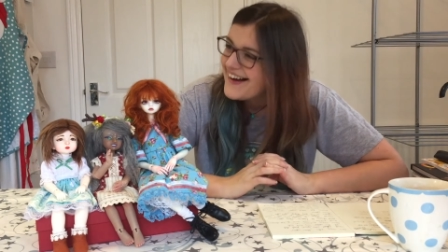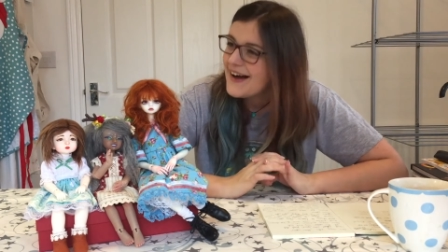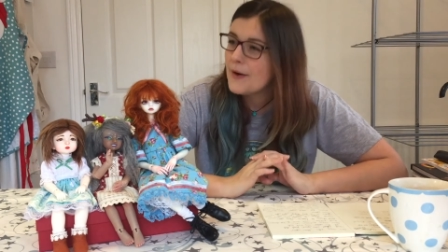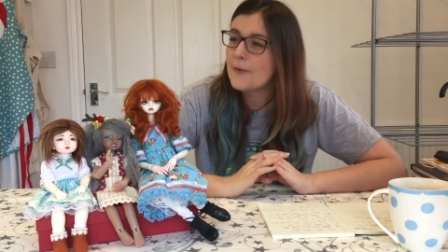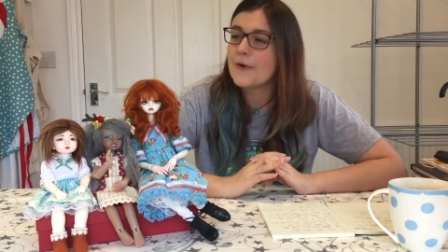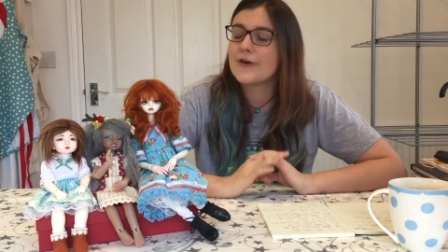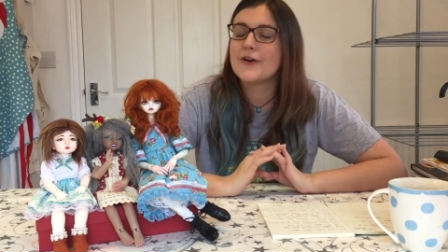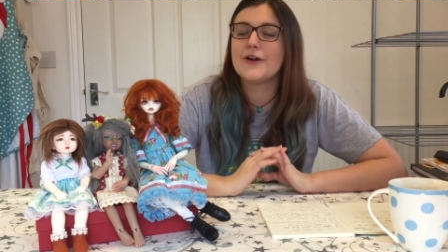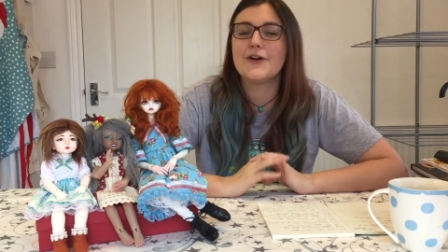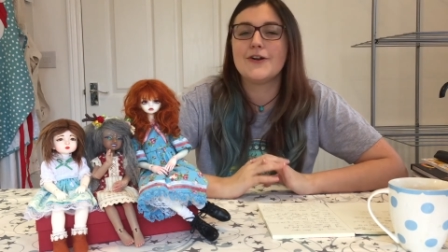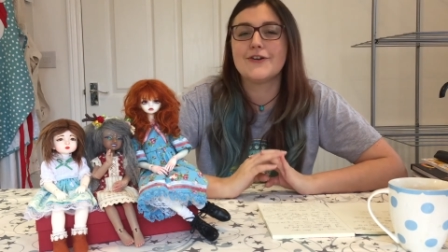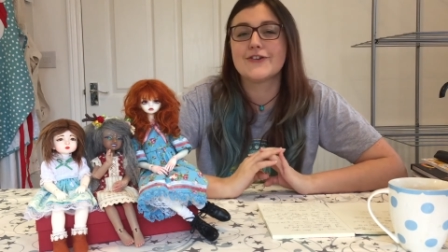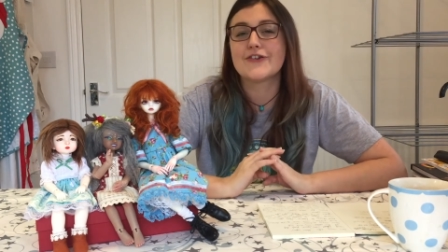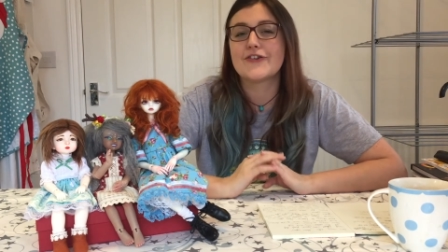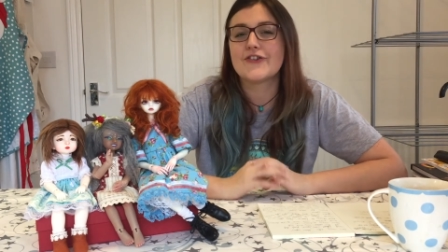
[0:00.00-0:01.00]
I want to
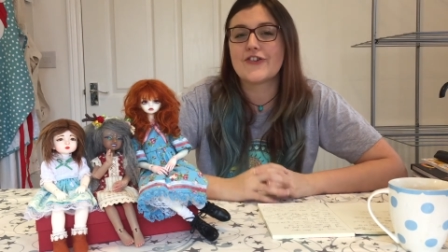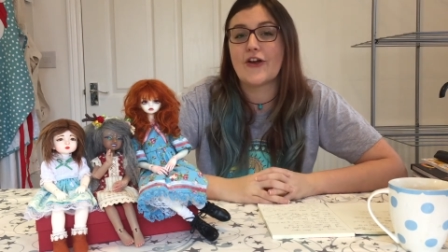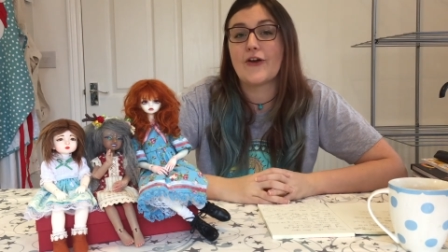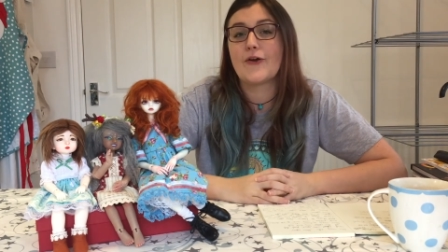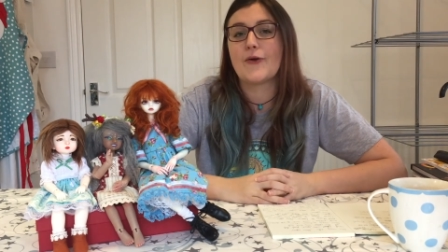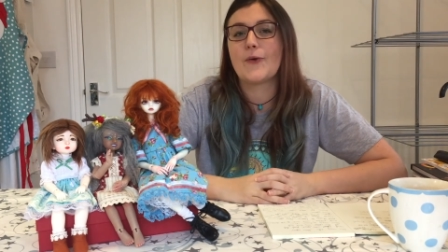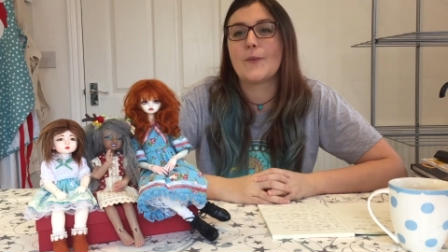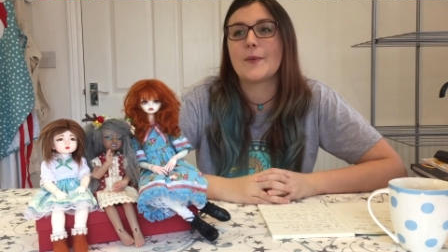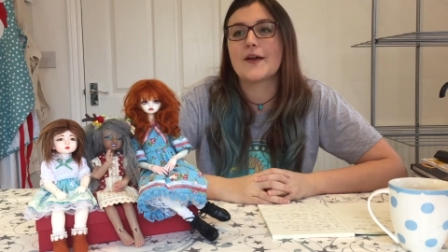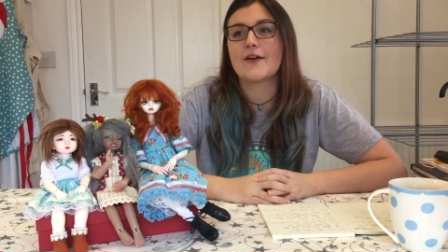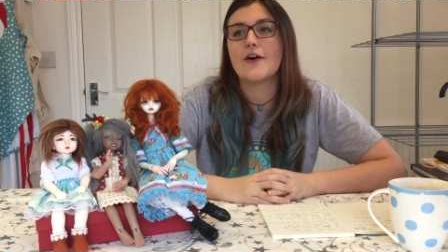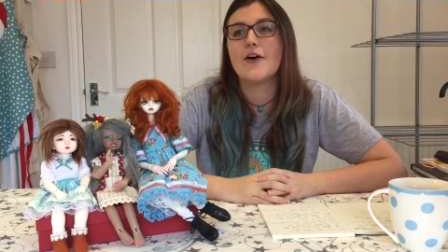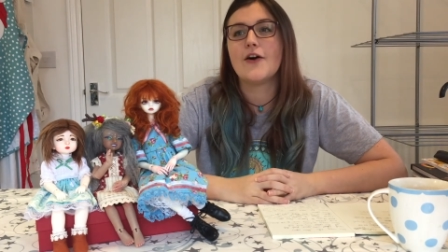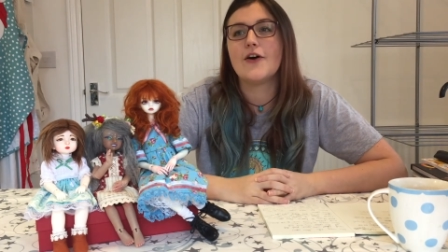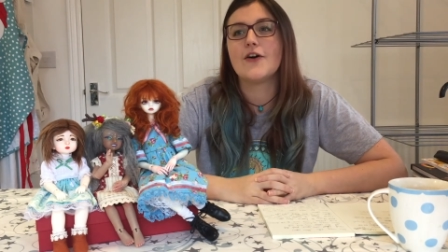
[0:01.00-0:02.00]
learn to sew
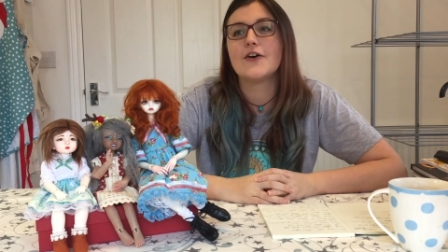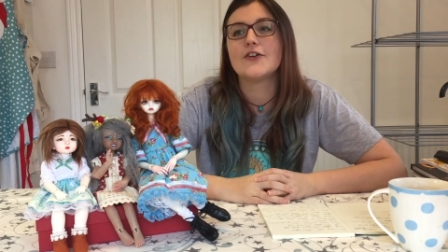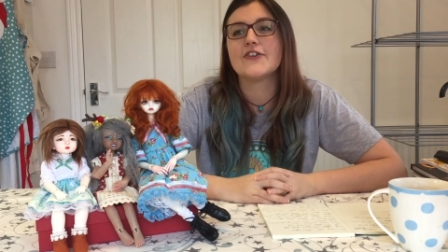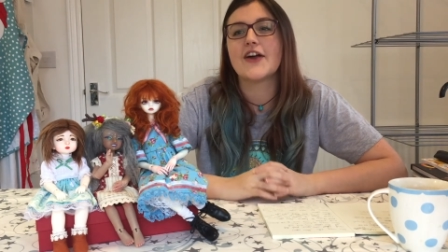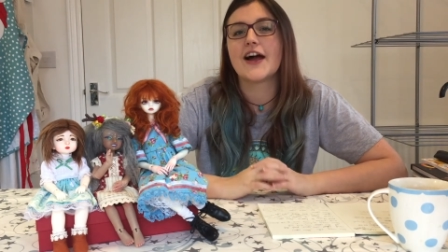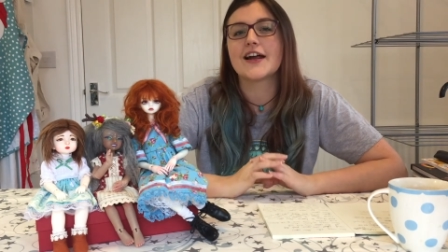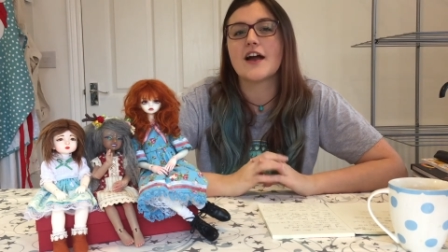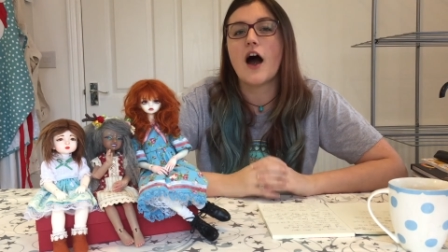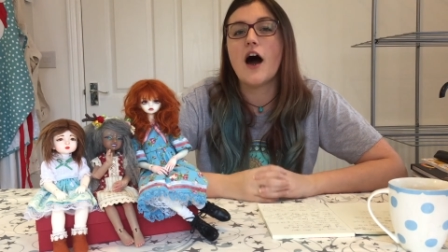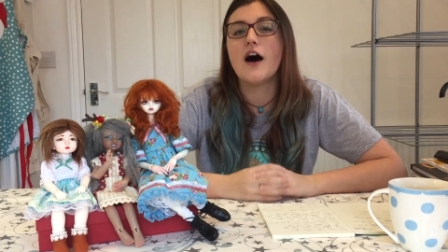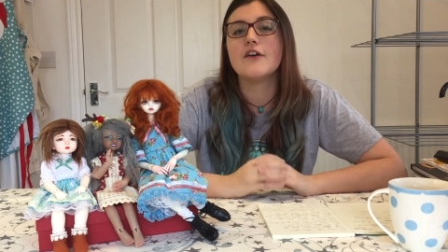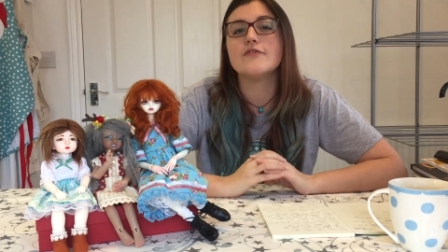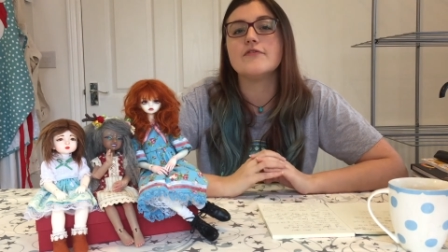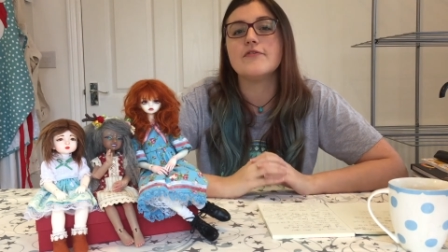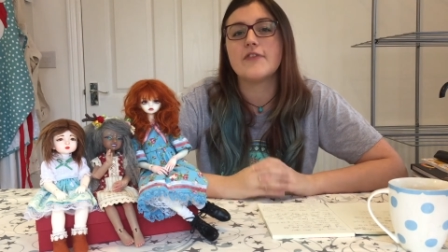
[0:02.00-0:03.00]
because I
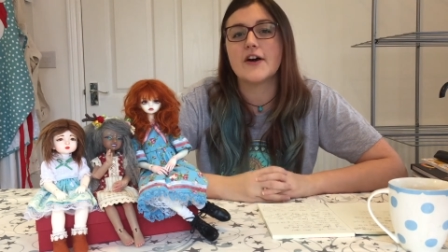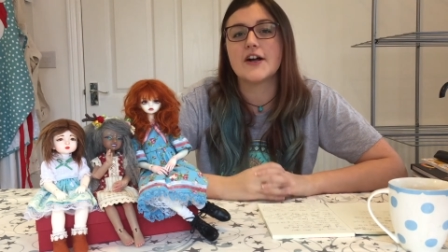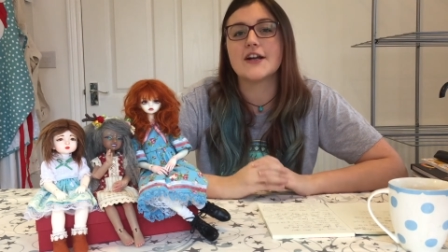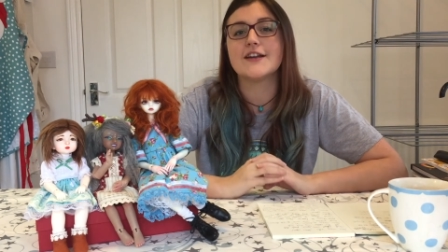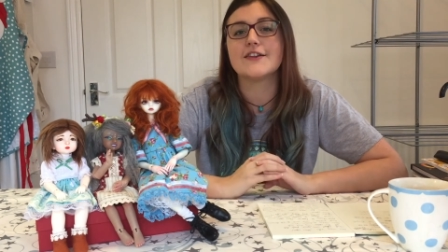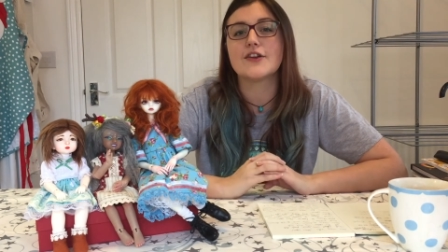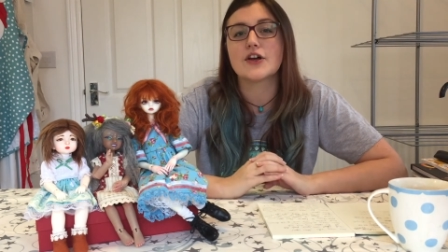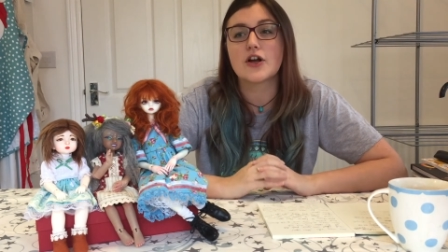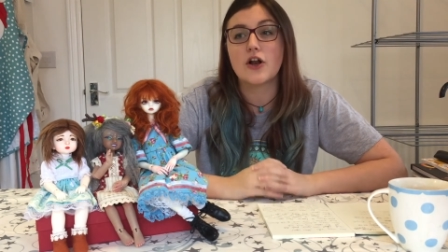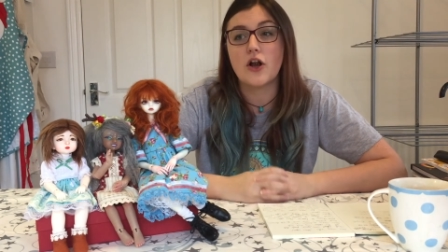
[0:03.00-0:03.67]
can't find the